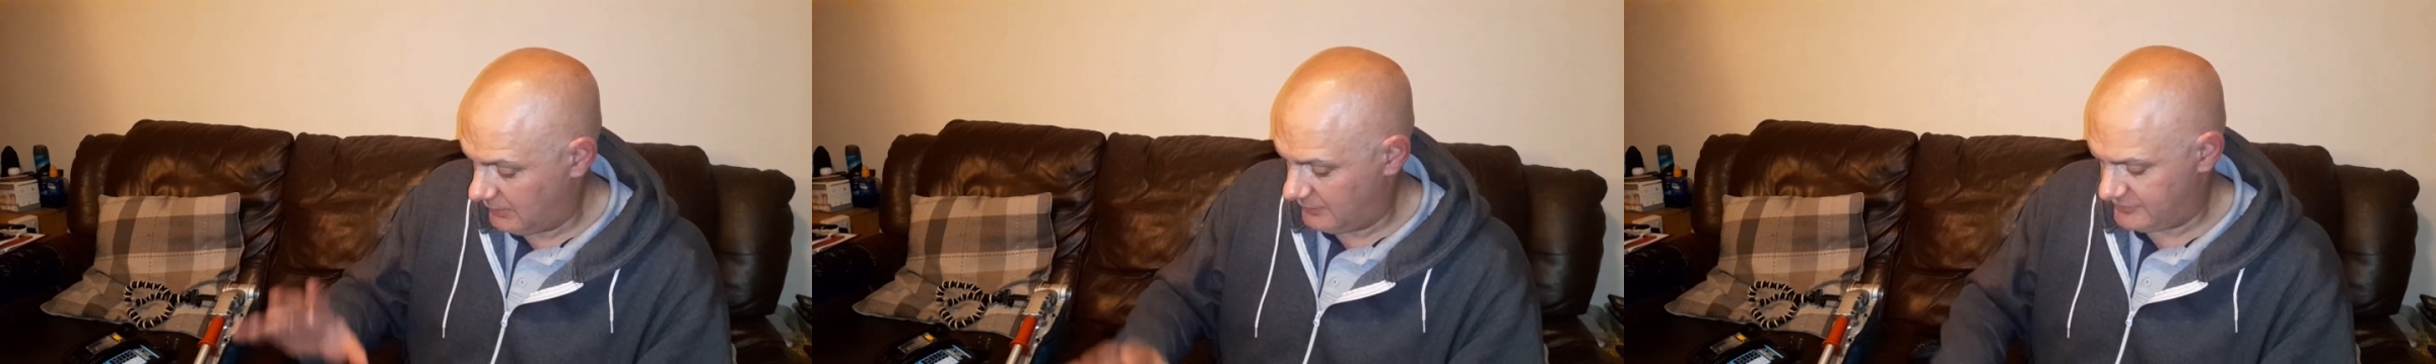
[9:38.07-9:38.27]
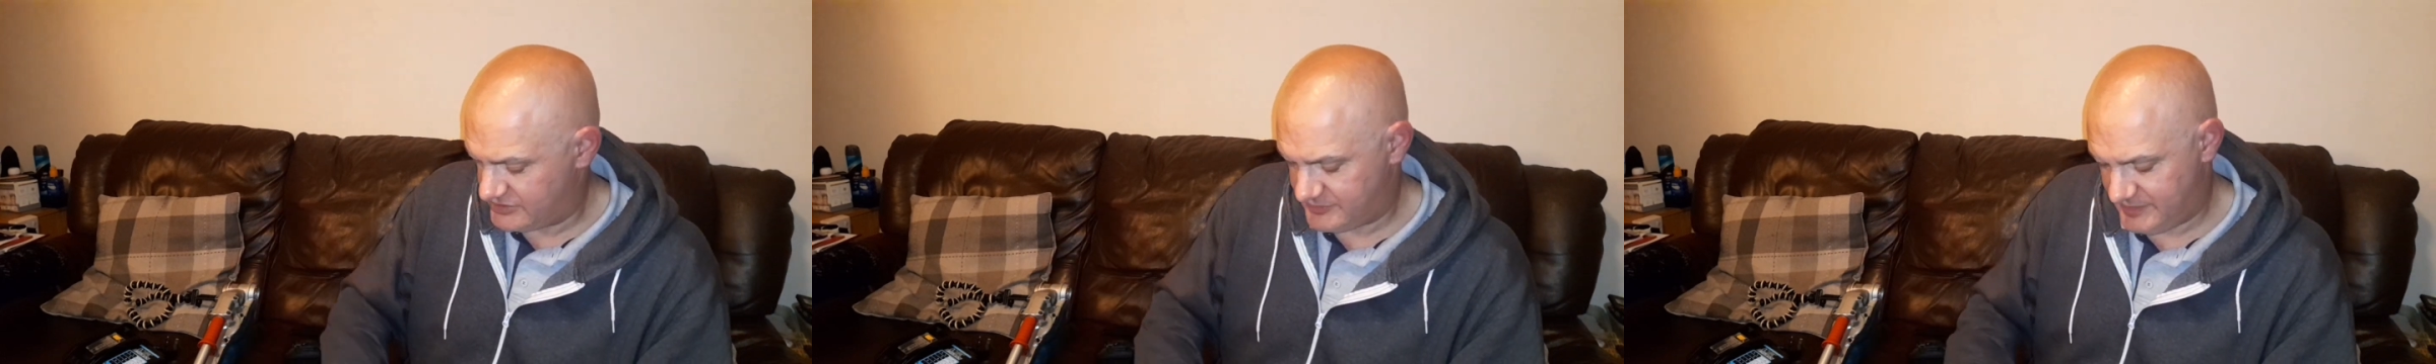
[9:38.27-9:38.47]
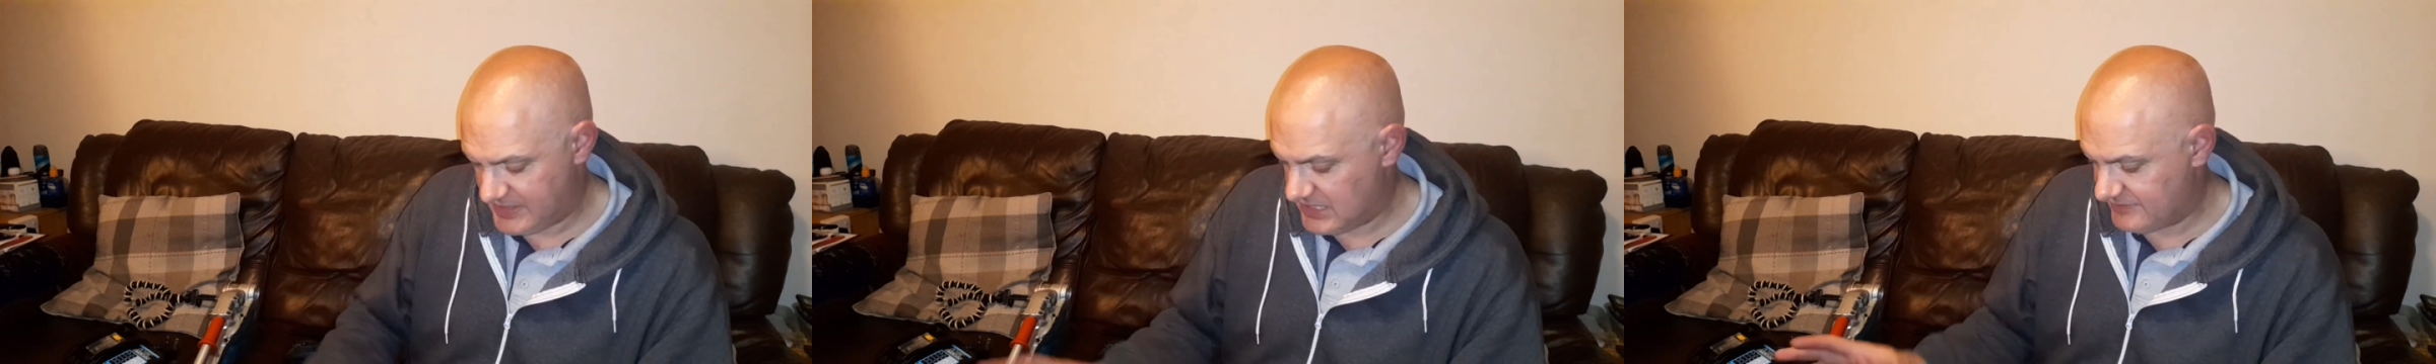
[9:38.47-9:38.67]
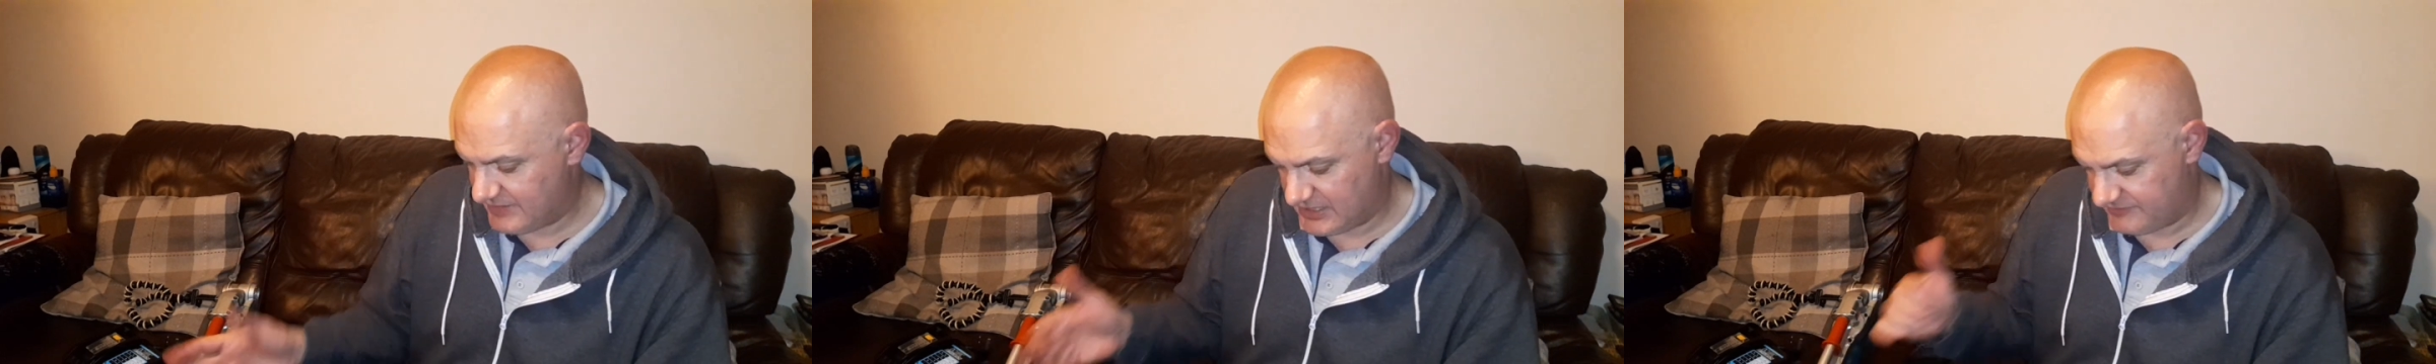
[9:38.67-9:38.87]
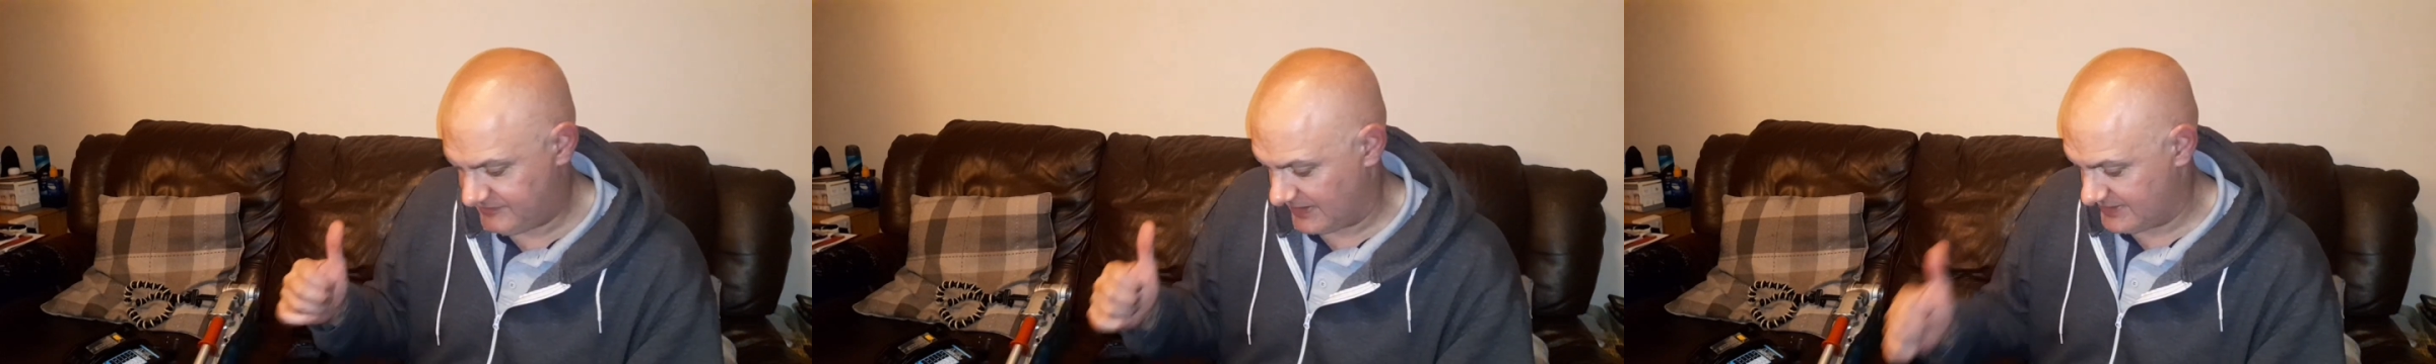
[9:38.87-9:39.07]
speed of
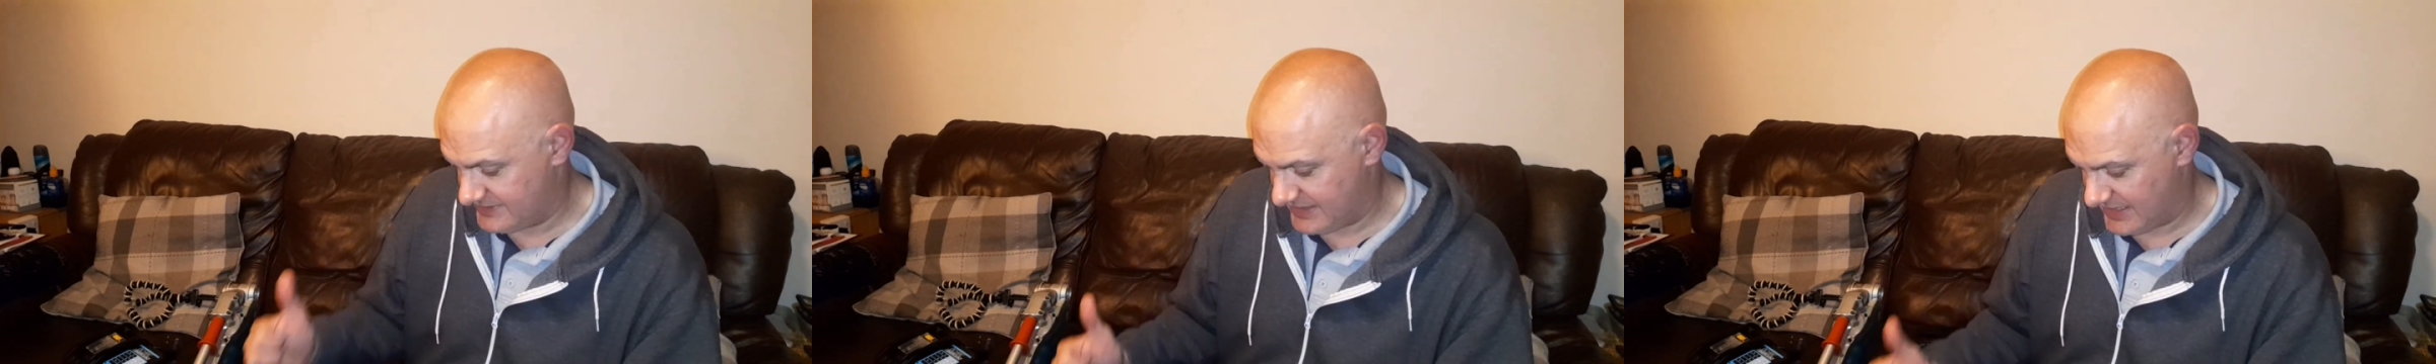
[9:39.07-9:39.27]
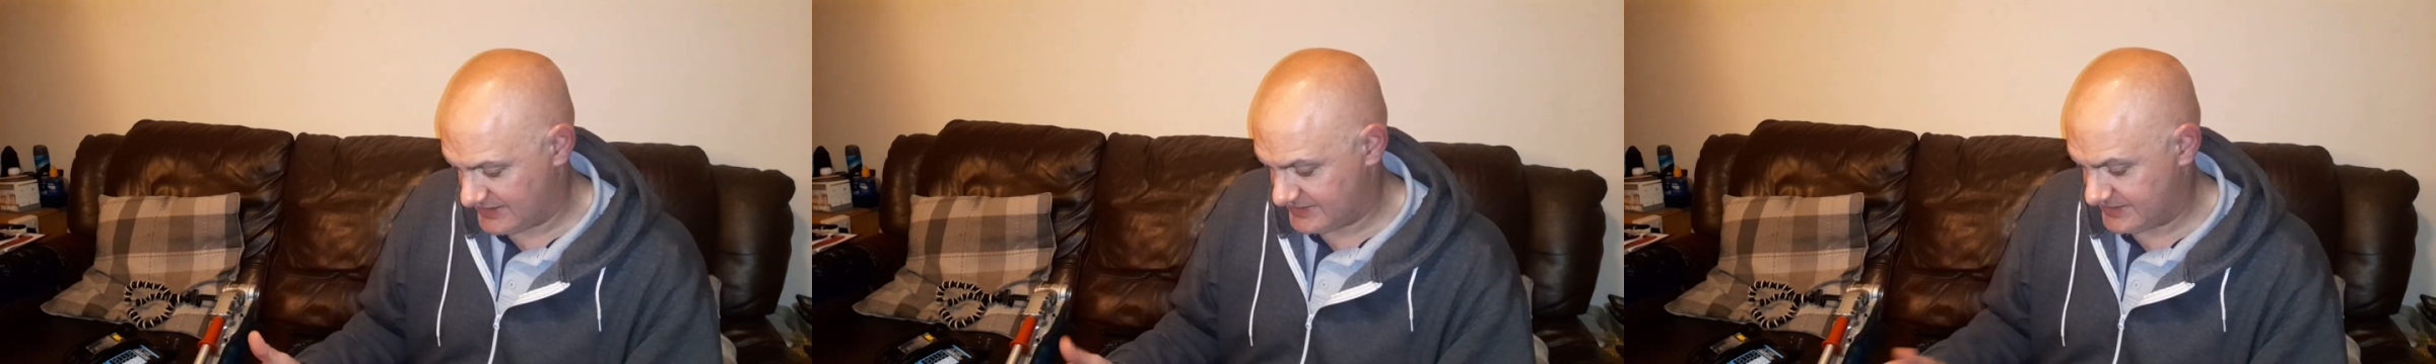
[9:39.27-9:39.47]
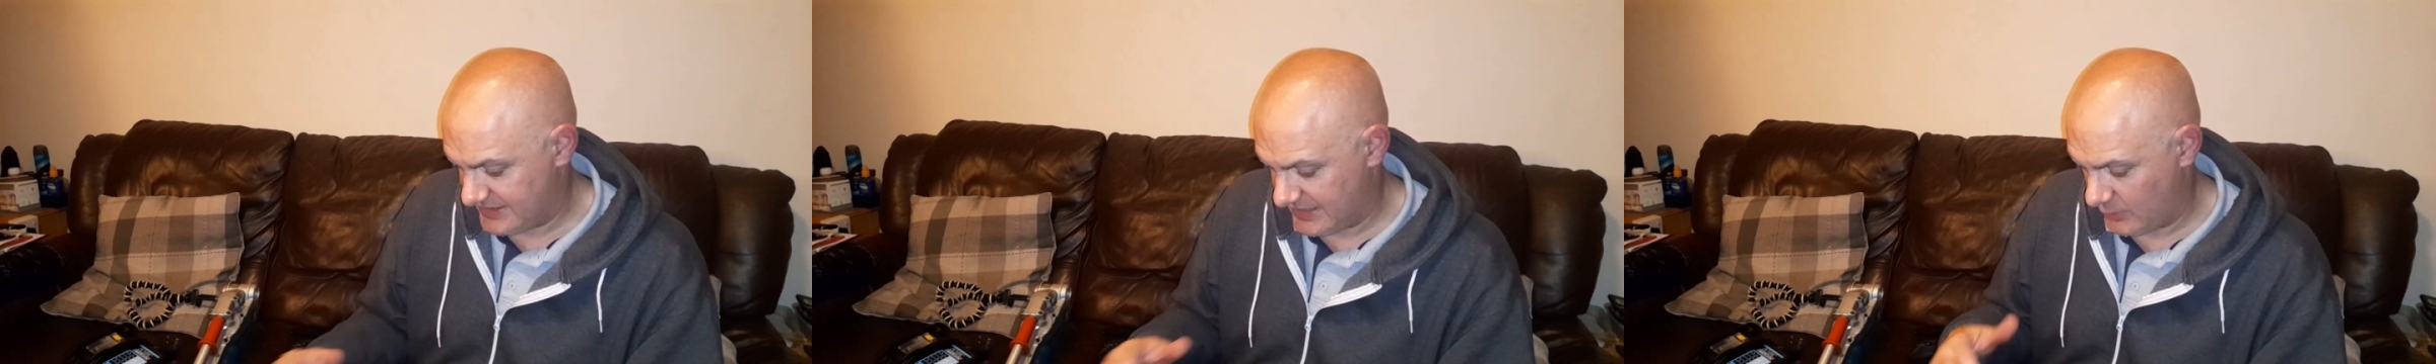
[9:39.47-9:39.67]
it's fantastic,